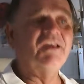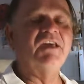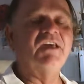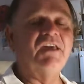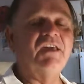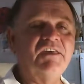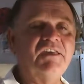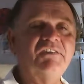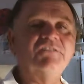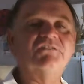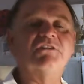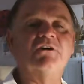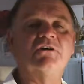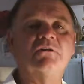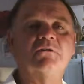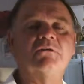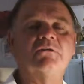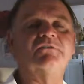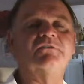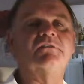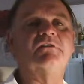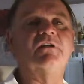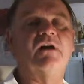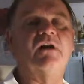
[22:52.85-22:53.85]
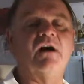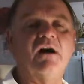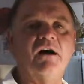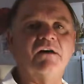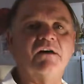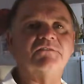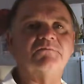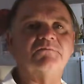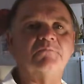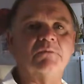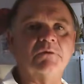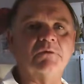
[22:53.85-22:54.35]
he's going to the
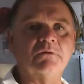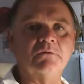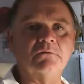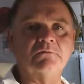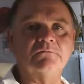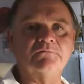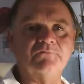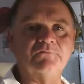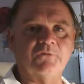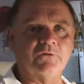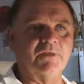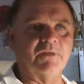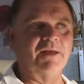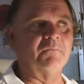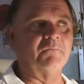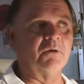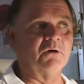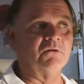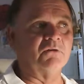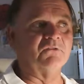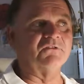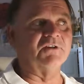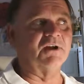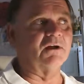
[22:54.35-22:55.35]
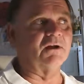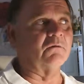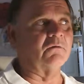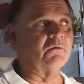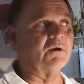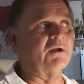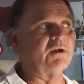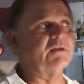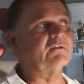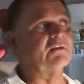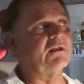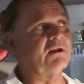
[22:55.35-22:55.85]
hospital for that motorcycle
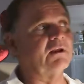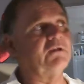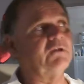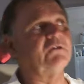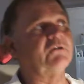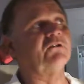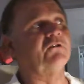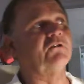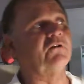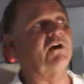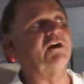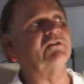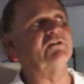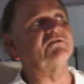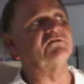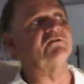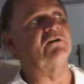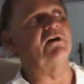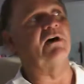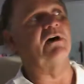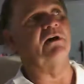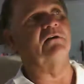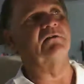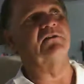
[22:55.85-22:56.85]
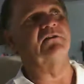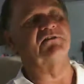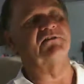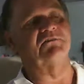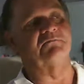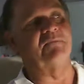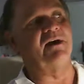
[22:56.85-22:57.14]
wreck. Then he crashed out and he